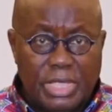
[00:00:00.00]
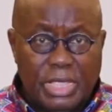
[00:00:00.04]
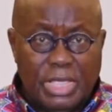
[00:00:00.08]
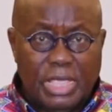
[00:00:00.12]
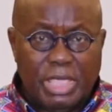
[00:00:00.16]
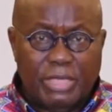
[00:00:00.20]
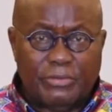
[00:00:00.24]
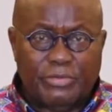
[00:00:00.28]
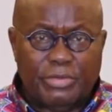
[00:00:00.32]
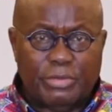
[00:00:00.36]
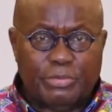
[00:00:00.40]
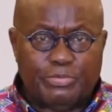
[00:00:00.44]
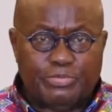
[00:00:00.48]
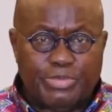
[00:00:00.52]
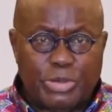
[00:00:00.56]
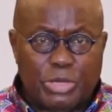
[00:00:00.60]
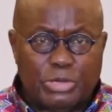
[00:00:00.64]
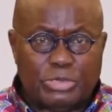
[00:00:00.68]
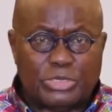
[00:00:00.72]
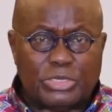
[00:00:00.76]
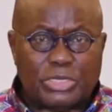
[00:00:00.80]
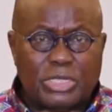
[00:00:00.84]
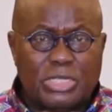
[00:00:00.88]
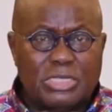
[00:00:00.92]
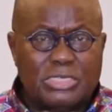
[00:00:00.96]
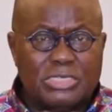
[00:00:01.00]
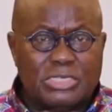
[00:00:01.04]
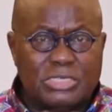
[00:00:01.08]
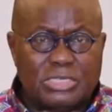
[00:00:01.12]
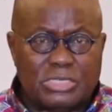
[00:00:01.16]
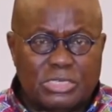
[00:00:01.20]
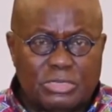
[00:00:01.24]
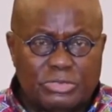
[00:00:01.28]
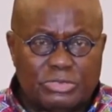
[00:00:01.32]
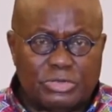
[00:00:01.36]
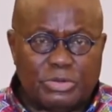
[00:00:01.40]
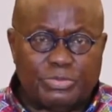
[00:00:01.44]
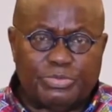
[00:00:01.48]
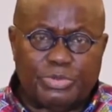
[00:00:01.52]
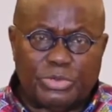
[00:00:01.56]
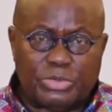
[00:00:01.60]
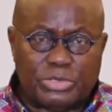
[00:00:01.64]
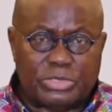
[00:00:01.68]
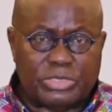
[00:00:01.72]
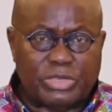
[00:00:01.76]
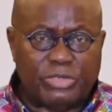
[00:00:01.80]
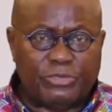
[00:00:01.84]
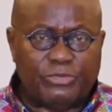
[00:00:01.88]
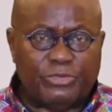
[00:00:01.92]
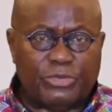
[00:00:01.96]
have imposed considerable
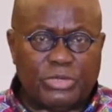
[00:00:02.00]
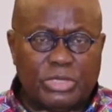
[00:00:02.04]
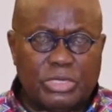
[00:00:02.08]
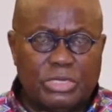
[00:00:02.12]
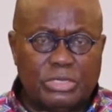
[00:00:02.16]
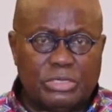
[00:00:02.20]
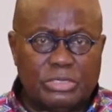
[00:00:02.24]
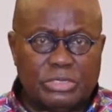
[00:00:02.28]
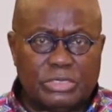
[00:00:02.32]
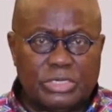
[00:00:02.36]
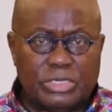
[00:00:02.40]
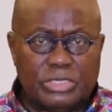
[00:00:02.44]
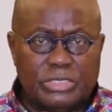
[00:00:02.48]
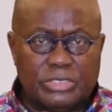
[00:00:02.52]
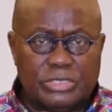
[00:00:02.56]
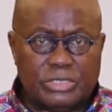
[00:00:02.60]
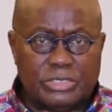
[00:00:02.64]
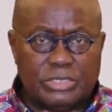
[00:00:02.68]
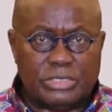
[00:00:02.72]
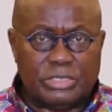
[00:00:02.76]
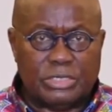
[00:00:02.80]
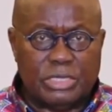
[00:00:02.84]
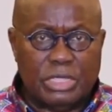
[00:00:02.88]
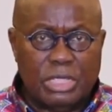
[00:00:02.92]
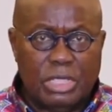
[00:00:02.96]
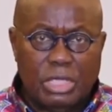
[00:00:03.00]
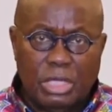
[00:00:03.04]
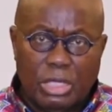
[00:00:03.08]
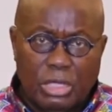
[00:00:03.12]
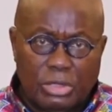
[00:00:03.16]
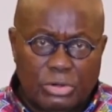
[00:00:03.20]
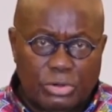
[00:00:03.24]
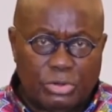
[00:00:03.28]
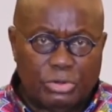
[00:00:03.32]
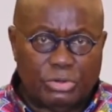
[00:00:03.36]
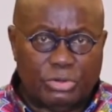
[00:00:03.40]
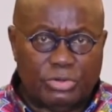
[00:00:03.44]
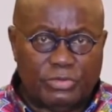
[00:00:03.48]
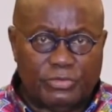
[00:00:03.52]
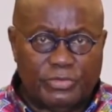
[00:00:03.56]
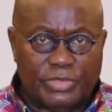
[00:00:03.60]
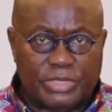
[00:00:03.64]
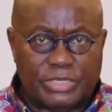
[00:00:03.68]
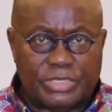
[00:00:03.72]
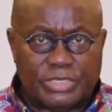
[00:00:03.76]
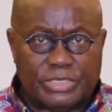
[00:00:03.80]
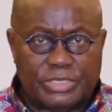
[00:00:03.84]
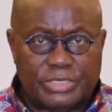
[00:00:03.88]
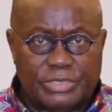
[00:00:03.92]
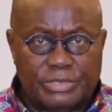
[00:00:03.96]
difficulties on all of
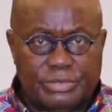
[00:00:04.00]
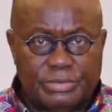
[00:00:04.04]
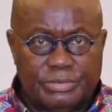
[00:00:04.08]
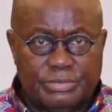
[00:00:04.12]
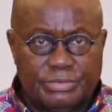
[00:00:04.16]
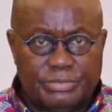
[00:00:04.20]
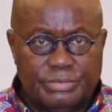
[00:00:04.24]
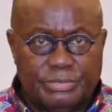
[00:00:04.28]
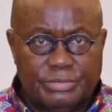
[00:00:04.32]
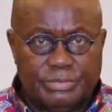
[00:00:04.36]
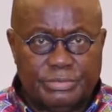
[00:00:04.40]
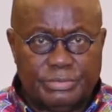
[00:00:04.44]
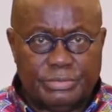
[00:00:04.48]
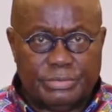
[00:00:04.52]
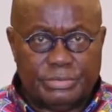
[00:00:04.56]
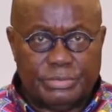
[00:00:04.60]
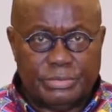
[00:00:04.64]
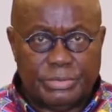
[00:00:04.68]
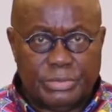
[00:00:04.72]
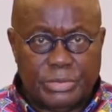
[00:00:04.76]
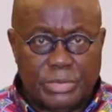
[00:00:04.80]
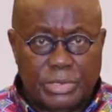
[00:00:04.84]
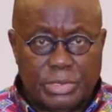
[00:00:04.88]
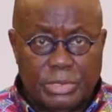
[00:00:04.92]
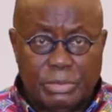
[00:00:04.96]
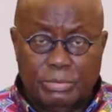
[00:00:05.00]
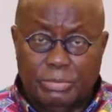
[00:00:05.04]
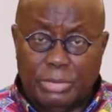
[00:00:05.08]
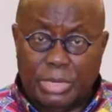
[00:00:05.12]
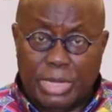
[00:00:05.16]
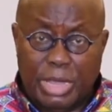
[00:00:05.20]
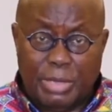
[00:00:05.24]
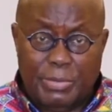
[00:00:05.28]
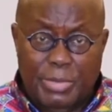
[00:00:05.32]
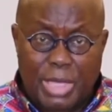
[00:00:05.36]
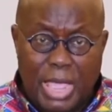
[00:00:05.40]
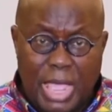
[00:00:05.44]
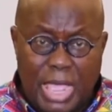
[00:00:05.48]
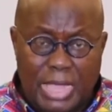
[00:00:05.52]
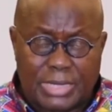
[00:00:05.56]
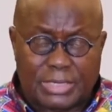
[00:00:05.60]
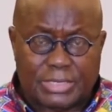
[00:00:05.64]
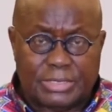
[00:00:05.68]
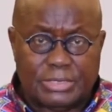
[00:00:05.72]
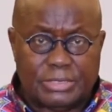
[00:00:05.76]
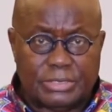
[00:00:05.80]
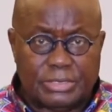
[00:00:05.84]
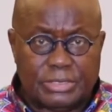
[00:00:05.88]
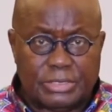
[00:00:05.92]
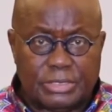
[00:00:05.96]
us. But I'm
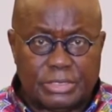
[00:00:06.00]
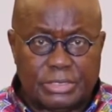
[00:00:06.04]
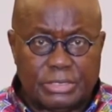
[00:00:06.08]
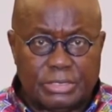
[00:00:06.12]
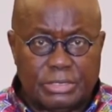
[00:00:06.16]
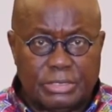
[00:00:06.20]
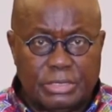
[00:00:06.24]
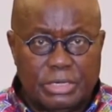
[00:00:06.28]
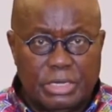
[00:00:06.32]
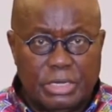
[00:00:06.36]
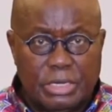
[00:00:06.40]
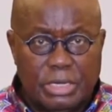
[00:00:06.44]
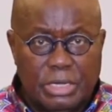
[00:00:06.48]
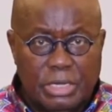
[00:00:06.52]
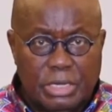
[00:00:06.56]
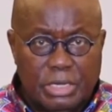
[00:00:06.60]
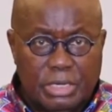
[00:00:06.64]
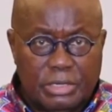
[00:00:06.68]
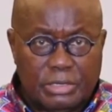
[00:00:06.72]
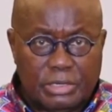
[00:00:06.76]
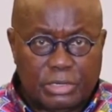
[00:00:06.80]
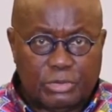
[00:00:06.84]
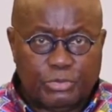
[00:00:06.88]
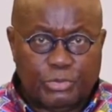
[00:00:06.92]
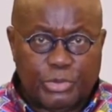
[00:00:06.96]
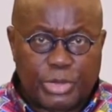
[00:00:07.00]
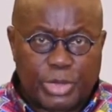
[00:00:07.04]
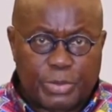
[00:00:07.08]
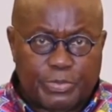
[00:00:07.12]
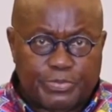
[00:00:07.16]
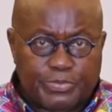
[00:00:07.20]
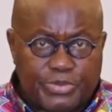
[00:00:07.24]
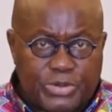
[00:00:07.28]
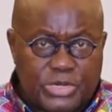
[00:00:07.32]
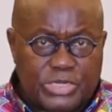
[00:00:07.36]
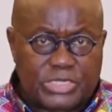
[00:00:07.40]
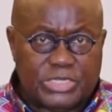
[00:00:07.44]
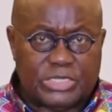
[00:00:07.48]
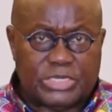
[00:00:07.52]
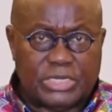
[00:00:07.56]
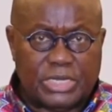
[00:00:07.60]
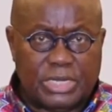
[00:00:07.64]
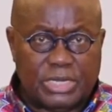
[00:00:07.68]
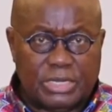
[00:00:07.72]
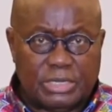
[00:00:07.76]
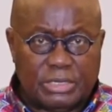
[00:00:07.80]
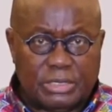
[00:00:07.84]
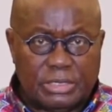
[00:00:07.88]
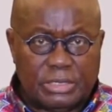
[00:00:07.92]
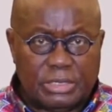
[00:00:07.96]
heartened that we
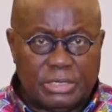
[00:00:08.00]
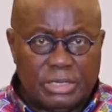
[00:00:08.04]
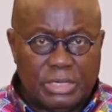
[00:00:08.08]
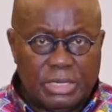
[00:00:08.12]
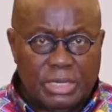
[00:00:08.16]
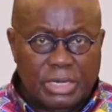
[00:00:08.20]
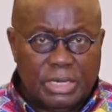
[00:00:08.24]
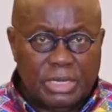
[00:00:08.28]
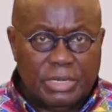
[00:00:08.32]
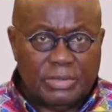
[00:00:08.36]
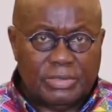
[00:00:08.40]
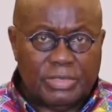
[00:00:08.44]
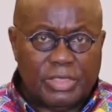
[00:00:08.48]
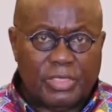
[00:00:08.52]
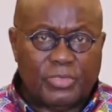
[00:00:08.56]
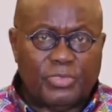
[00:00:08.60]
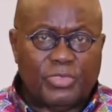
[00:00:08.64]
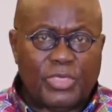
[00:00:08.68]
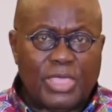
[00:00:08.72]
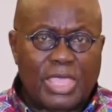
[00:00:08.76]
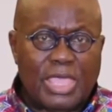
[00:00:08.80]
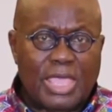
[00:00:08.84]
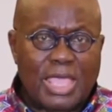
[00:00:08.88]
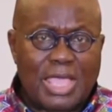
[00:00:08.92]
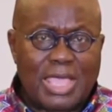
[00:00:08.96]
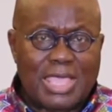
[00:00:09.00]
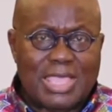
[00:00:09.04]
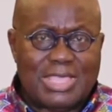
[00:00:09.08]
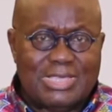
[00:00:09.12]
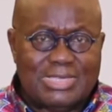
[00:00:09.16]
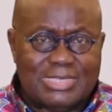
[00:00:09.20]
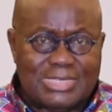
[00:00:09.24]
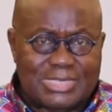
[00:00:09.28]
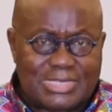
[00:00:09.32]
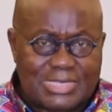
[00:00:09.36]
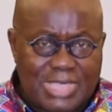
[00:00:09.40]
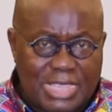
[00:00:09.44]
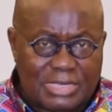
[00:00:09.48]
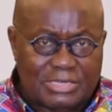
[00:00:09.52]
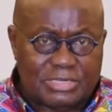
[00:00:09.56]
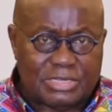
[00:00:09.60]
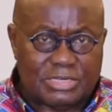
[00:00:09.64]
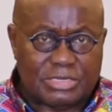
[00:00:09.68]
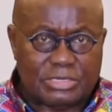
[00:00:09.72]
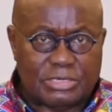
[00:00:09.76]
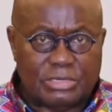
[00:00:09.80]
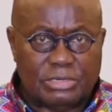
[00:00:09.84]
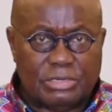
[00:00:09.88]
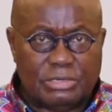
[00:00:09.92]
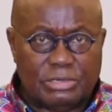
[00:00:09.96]
appreciate that they are
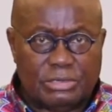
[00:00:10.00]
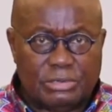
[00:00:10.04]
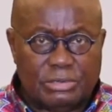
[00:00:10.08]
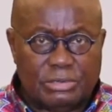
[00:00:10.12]
essential